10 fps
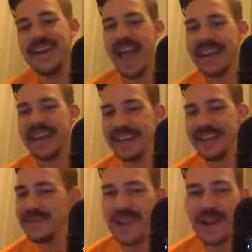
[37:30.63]
And
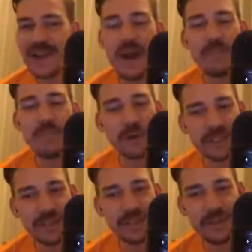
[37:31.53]
he was talking about how
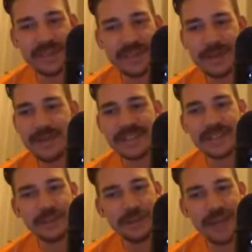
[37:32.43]
personal it was to him. I was
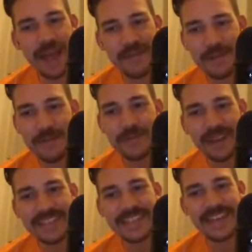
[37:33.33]
like, dude, have you
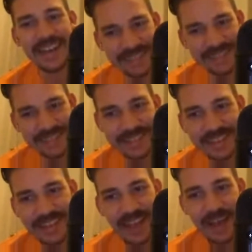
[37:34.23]
run
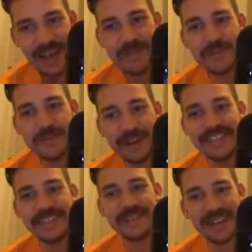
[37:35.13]
guns? Have you
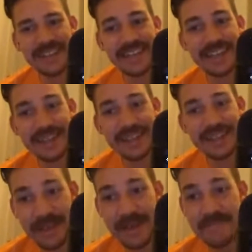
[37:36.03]
run drugs out of
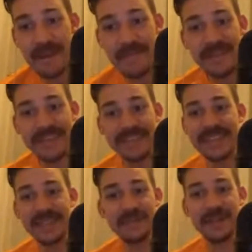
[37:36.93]
Colombia? Maybe there's
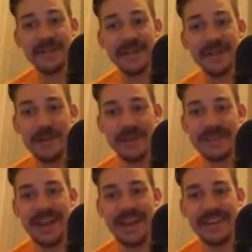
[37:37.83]
things you don't know about
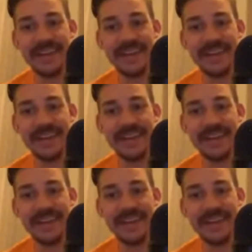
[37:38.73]
Skylar.